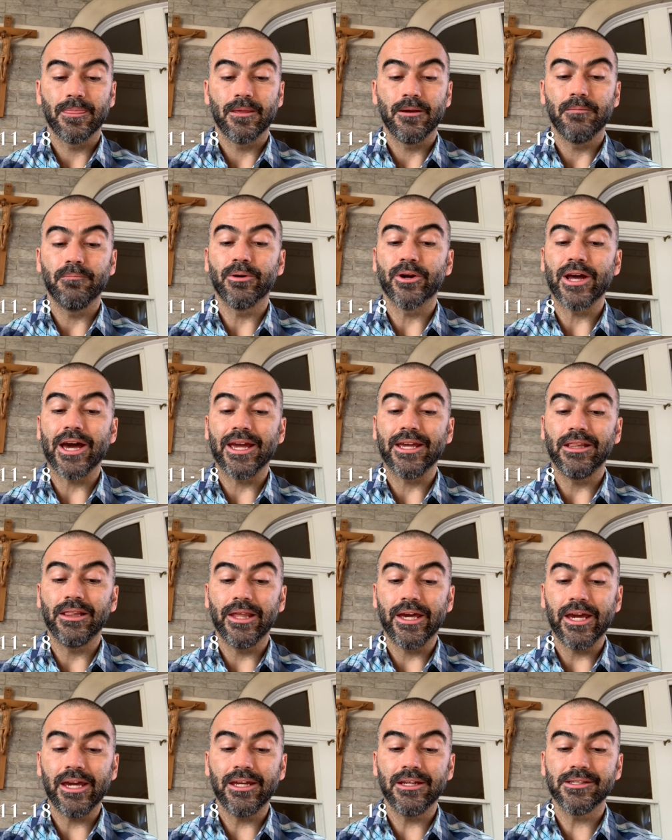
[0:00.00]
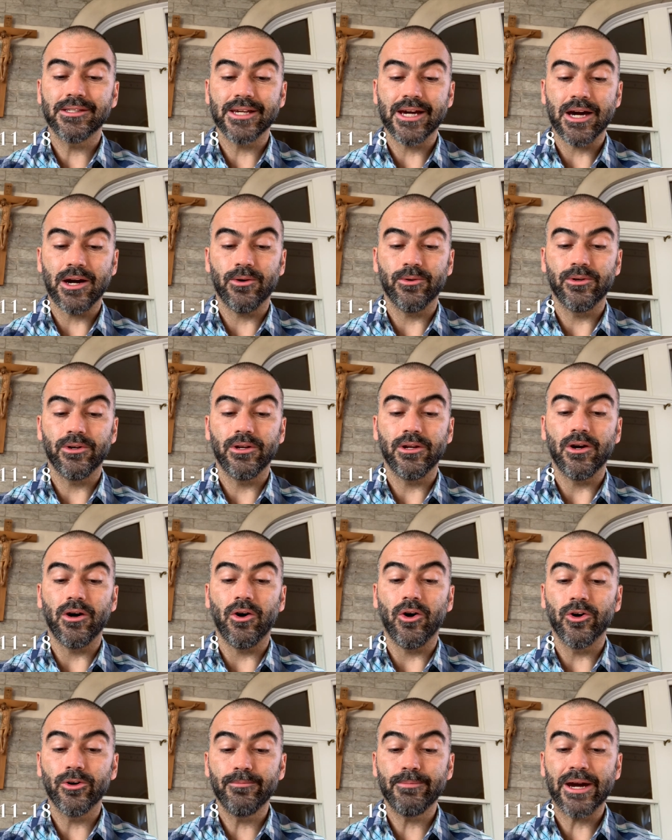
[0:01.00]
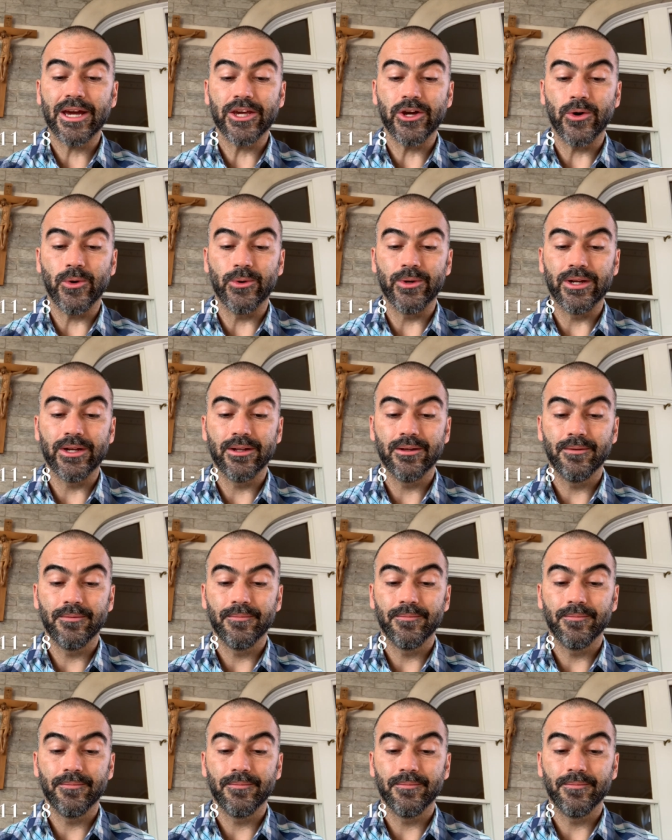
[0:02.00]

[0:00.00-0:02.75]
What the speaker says: but I lay it down on my own.